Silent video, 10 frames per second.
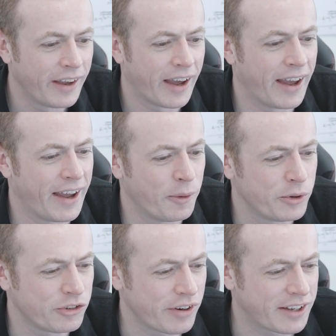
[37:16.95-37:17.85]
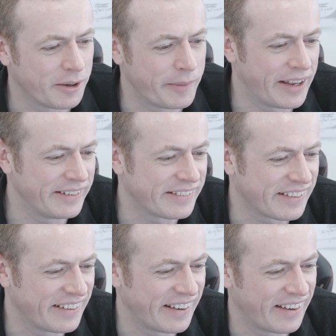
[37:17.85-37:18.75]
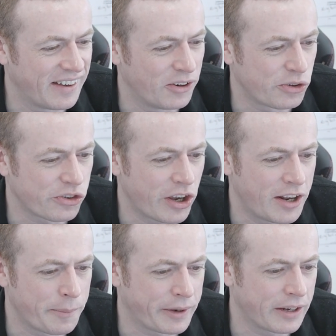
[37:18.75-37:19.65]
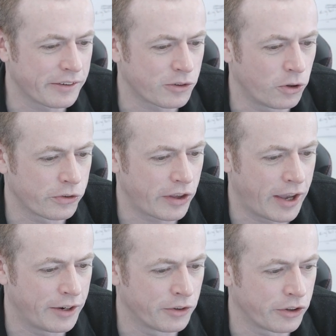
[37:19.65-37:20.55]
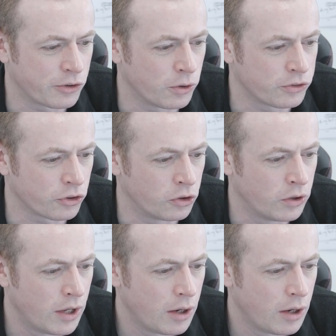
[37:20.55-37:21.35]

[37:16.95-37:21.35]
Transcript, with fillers: Uh, would you recommend us starting a beginner's course at another dojo